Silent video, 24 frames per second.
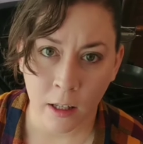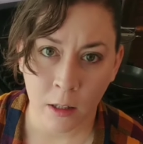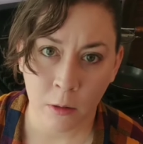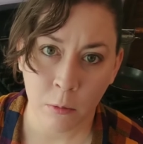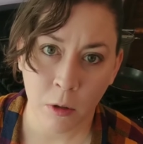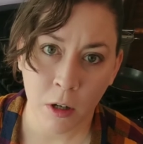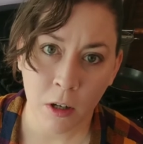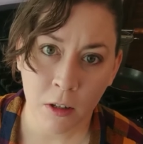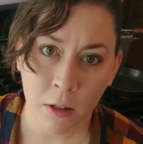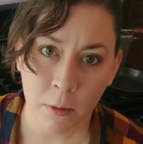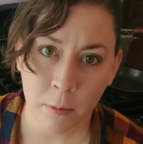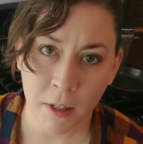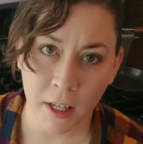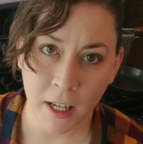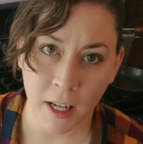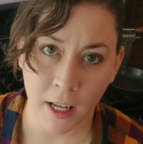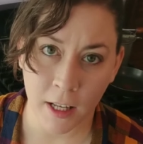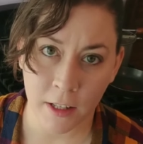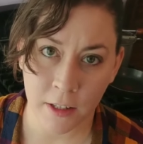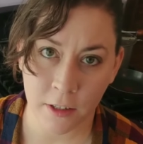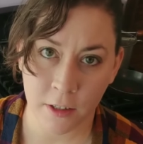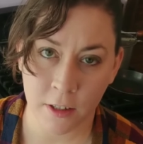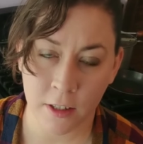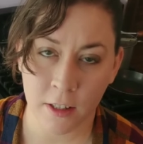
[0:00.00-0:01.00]
and welcome to
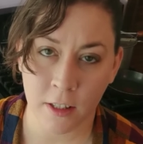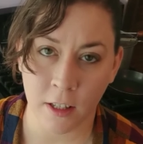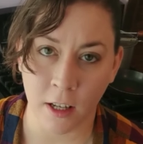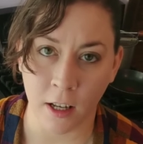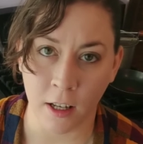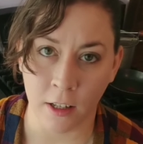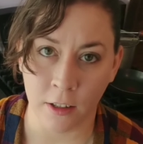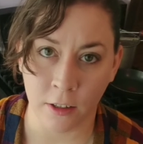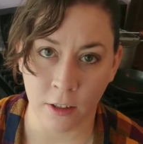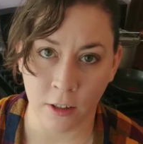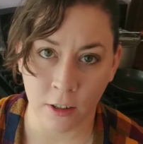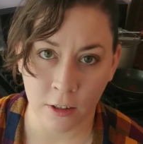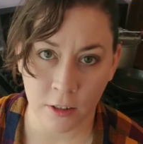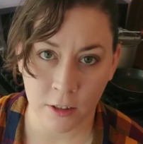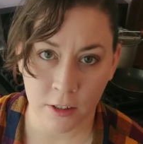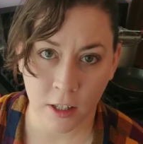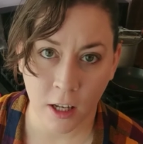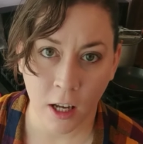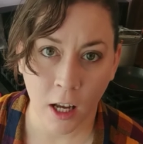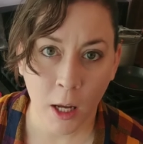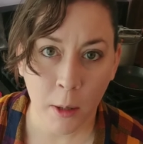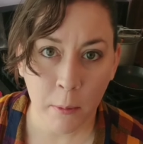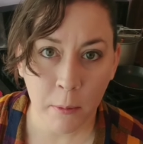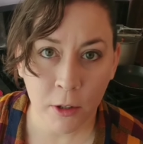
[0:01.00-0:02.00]
Hazardous Hot Dogs.
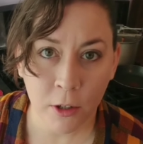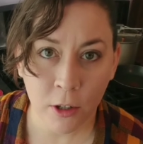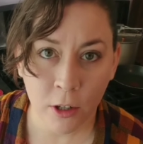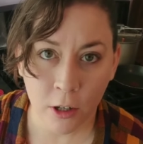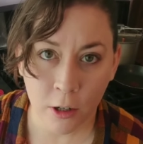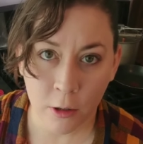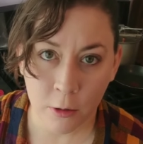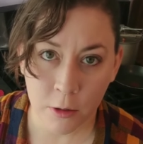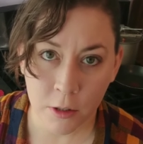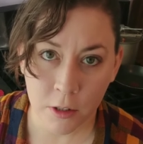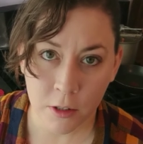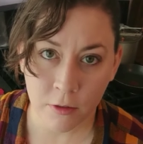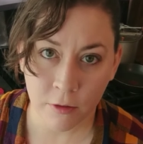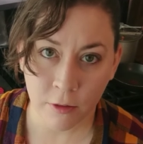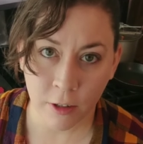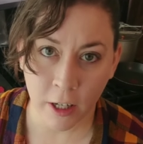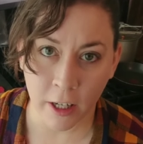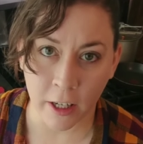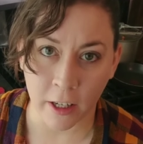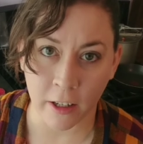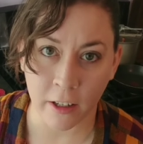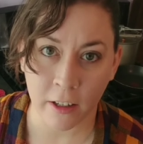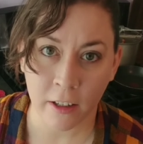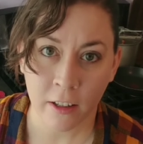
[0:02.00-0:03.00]
I'm your host,
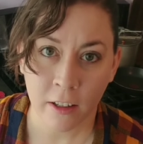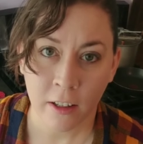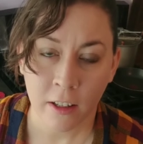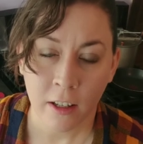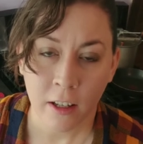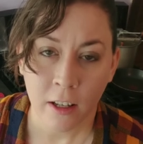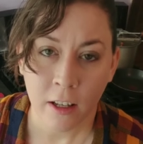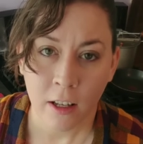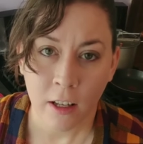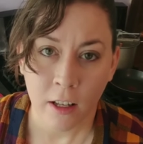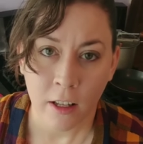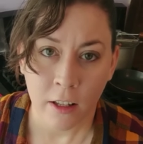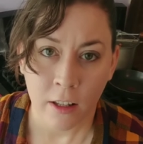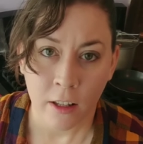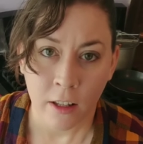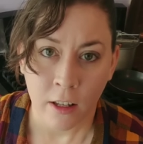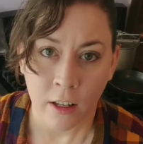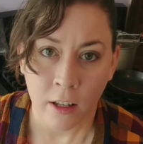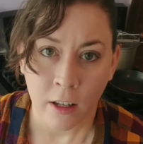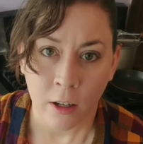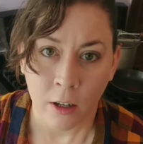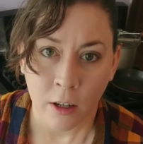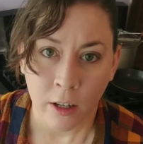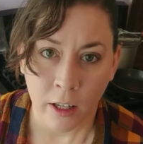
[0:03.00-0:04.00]
Freya.
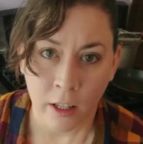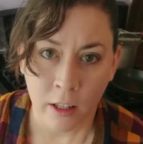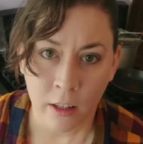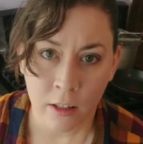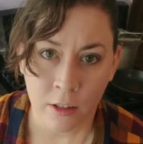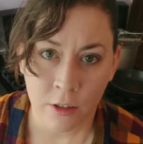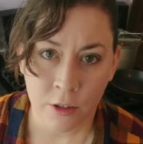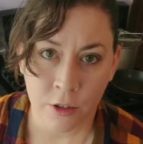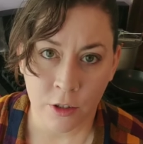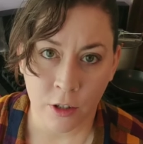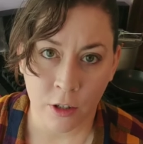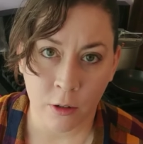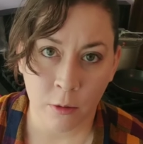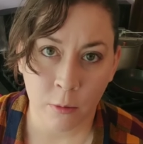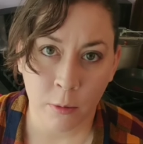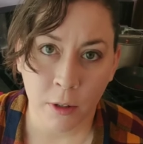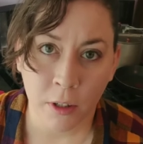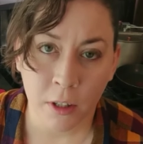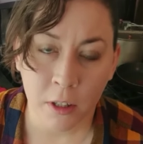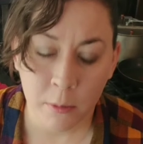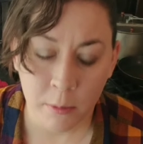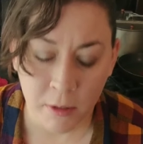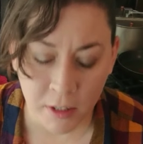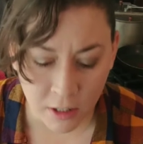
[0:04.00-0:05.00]
In this show, we're
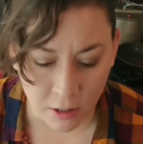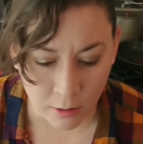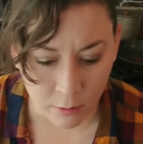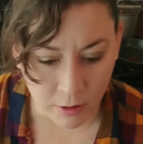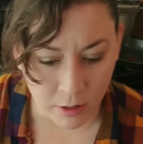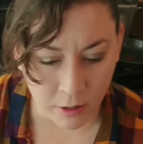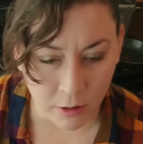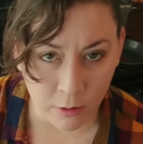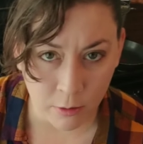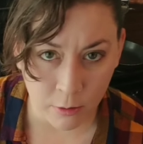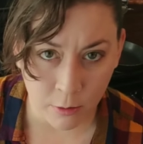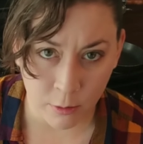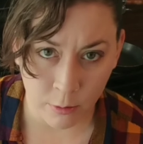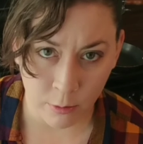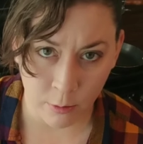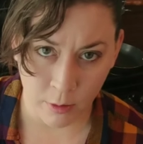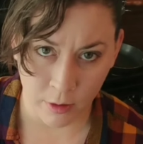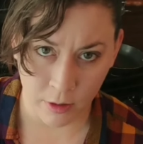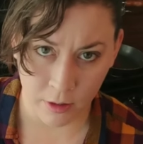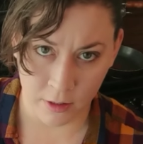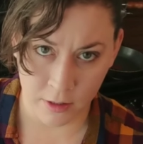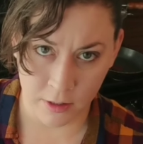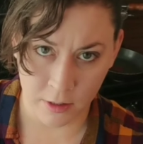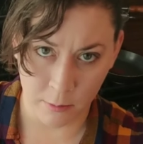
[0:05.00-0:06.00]
going to be going through
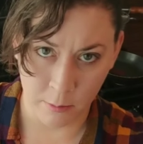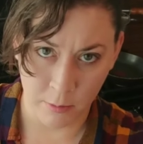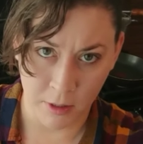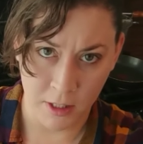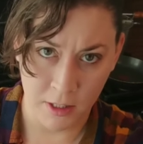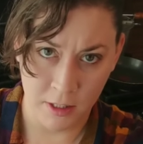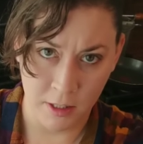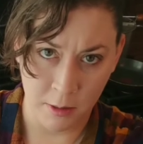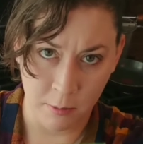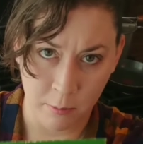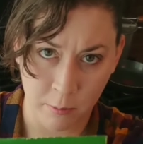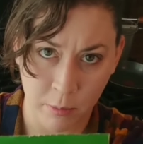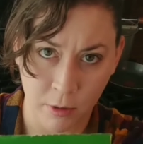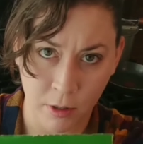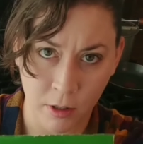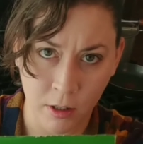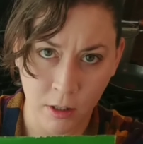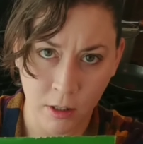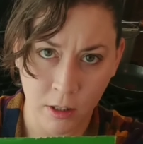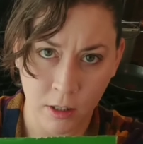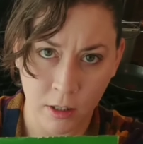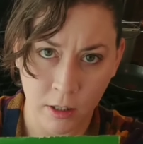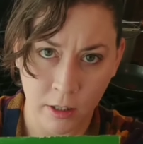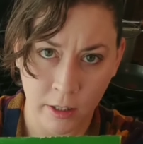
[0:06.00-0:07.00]
this amazing
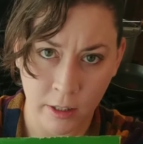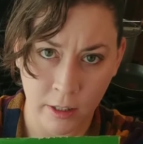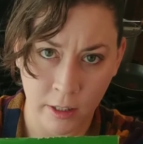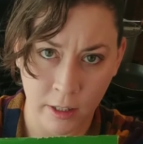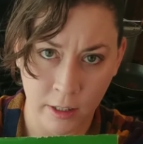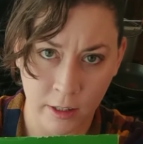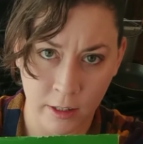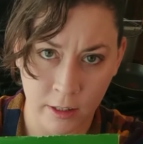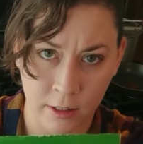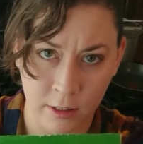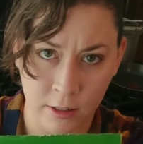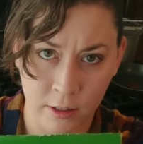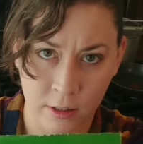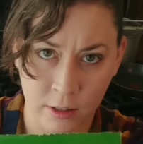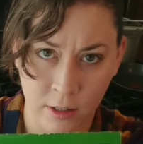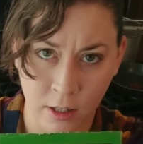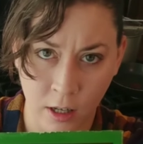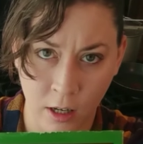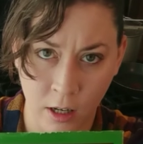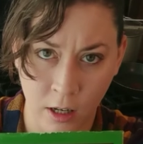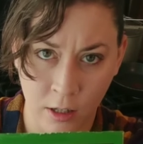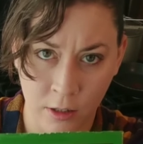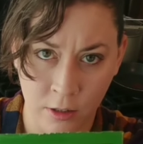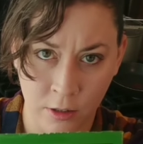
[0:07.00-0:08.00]
book, Nathan's
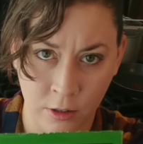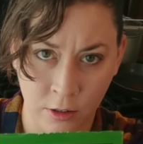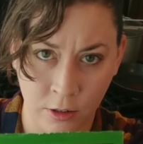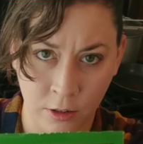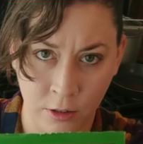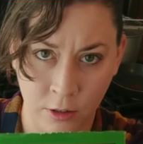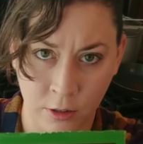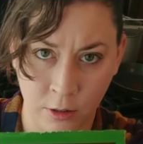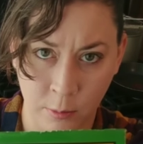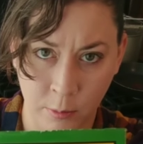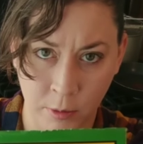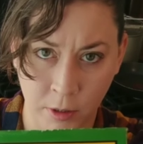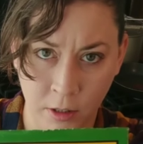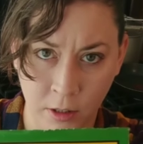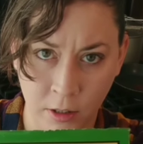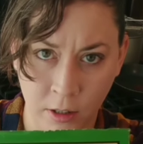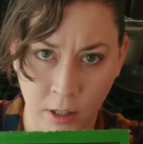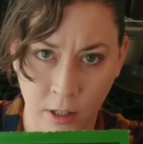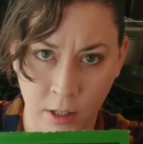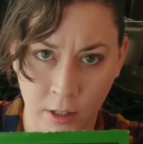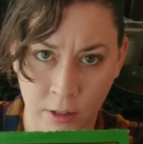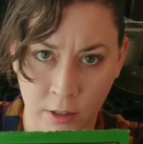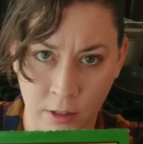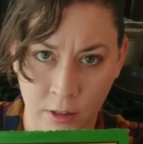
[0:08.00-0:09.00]
Hot Dog Cookbook,
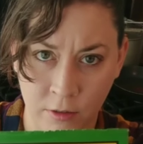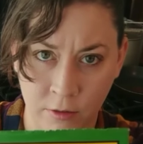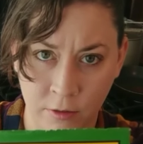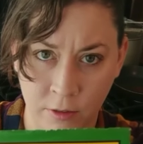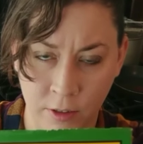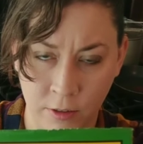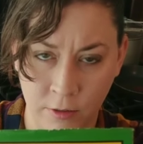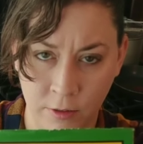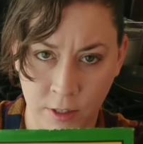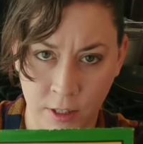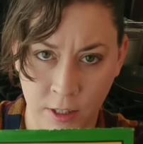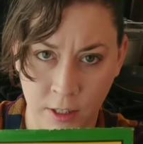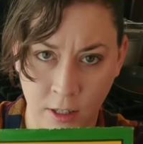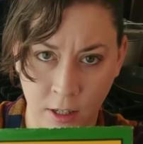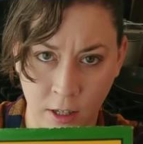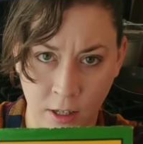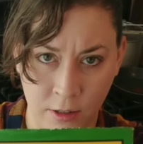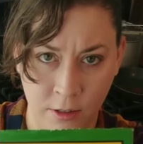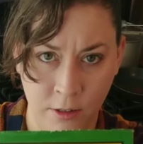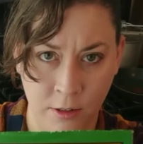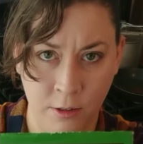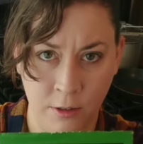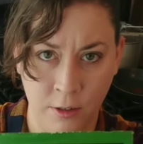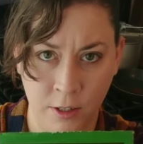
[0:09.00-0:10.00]
150
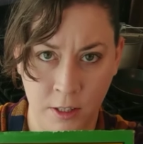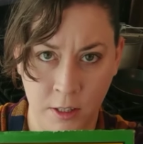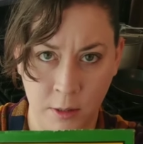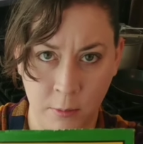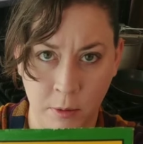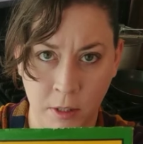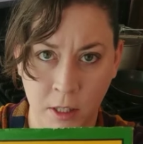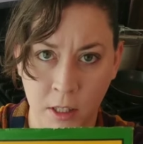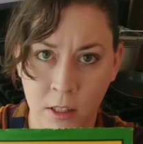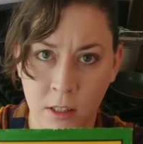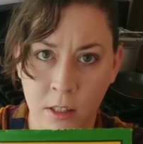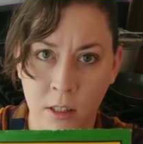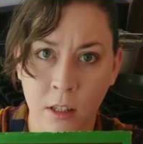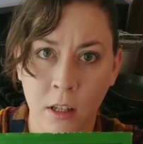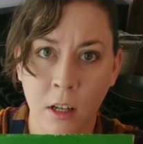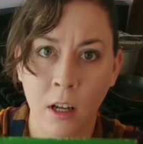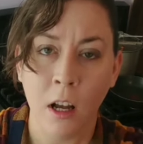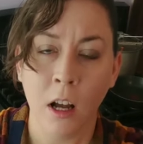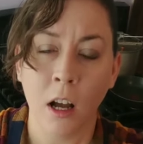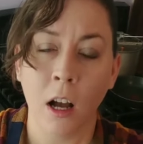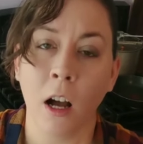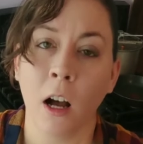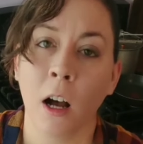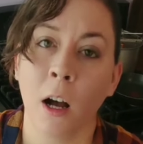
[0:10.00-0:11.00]
hot dog recipes.
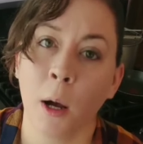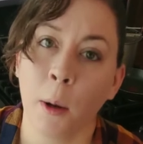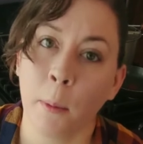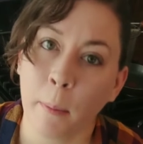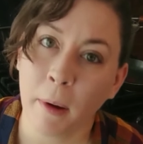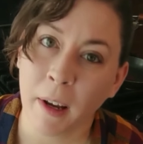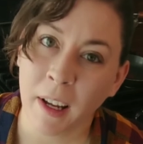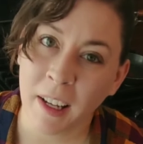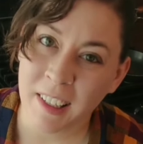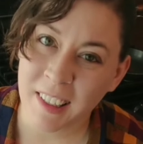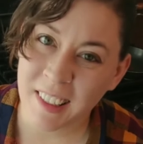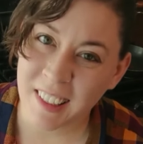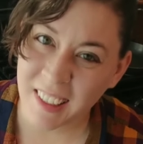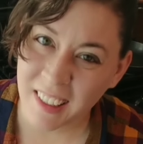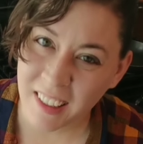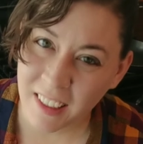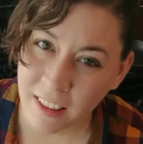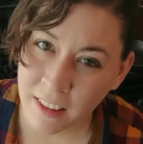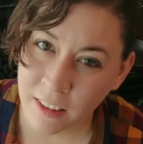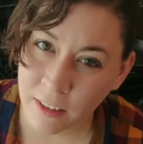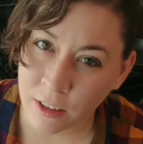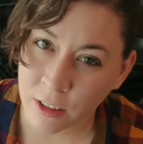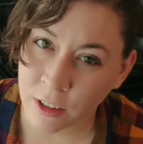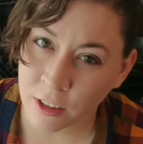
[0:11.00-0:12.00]
I
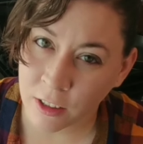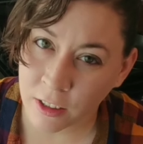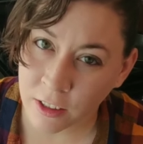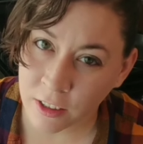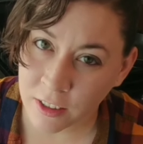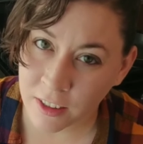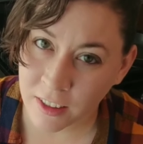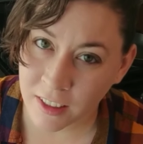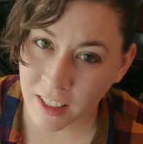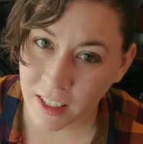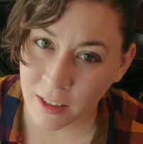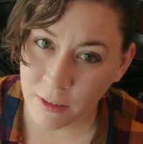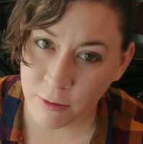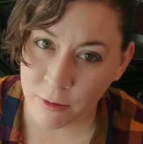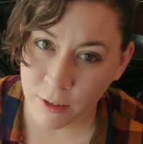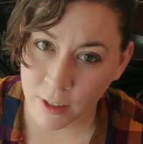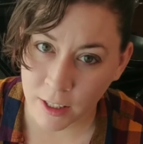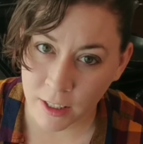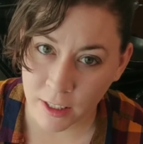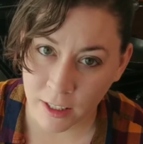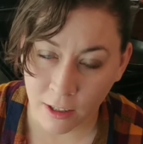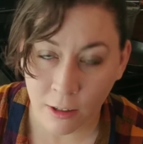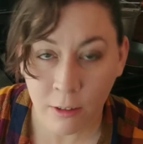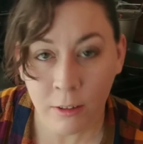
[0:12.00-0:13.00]
did earlier today
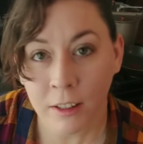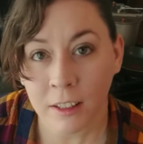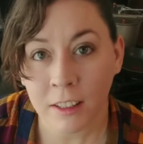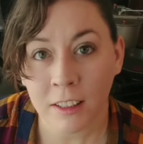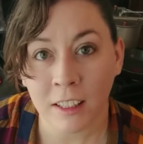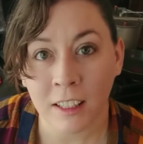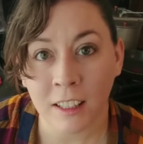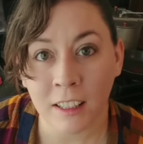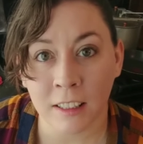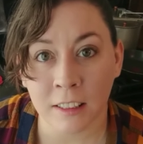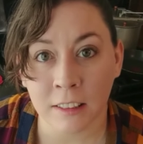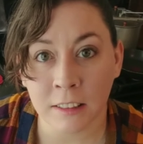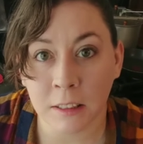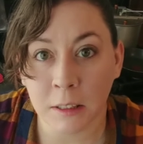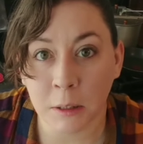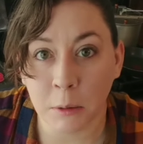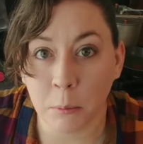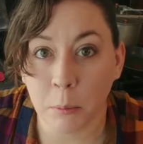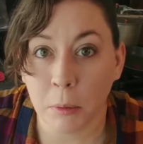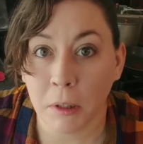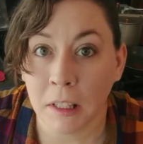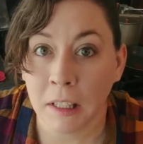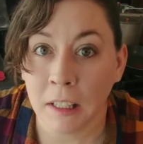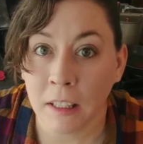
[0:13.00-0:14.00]
find out that that is a
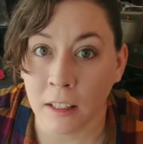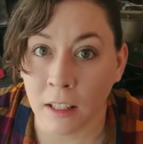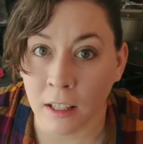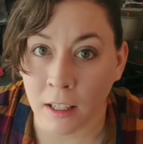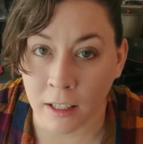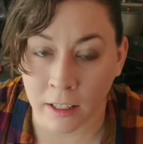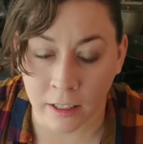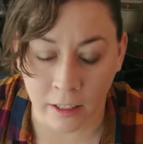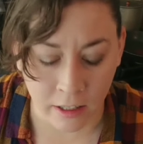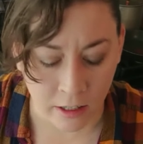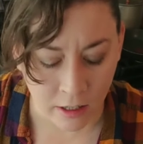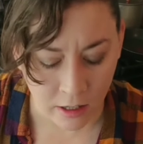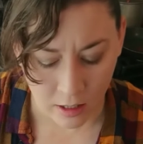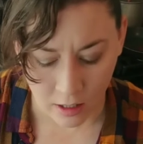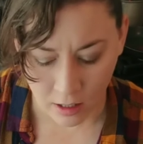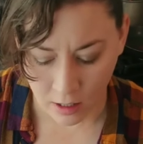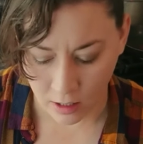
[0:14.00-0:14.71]
complete lie.